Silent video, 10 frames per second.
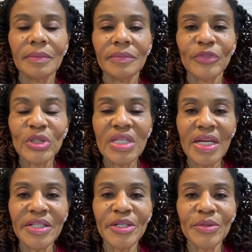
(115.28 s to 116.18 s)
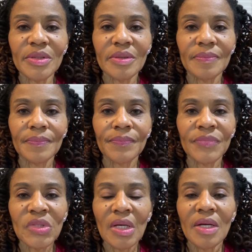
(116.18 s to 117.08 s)
for 10 years.
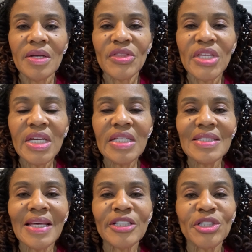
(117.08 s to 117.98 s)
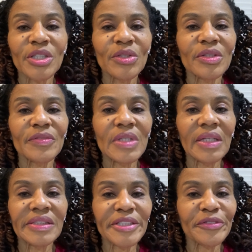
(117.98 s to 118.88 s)
Things that she could have
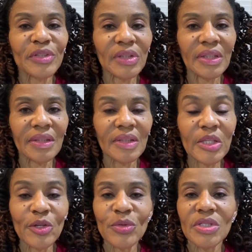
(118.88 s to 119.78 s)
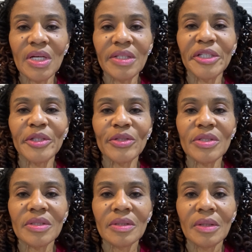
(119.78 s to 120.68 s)
done differently in those 10
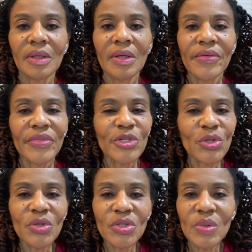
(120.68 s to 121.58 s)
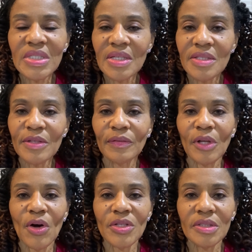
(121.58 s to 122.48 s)
years. There's also a sense of
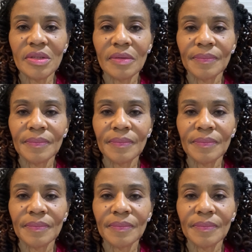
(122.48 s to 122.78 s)
loss.